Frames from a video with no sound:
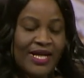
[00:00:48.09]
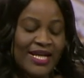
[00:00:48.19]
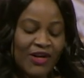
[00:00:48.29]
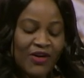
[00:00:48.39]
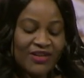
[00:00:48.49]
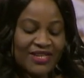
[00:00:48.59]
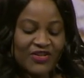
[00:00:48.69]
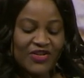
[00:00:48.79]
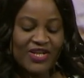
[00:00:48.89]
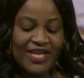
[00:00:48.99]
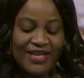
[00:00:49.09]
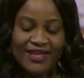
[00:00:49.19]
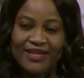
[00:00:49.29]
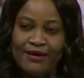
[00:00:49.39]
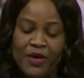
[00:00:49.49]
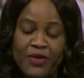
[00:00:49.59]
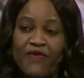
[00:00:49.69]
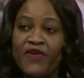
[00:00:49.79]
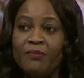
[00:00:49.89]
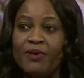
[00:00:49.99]
Along this journey, the
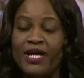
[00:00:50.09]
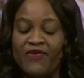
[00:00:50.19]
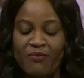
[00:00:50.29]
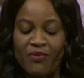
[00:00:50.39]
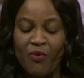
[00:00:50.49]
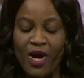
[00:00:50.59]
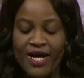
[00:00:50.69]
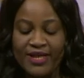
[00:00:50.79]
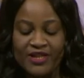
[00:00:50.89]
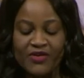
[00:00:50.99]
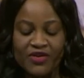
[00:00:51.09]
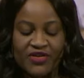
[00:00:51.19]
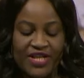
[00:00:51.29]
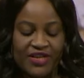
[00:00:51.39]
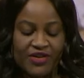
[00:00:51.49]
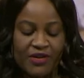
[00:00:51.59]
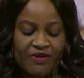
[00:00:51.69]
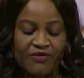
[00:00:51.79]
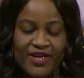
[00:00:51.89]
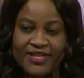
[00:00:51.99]
feedback from a wide cross-section of
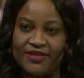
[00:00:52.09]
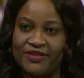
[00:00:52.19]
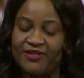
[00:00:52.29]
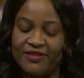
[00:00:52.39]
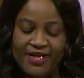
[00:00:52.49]
investors,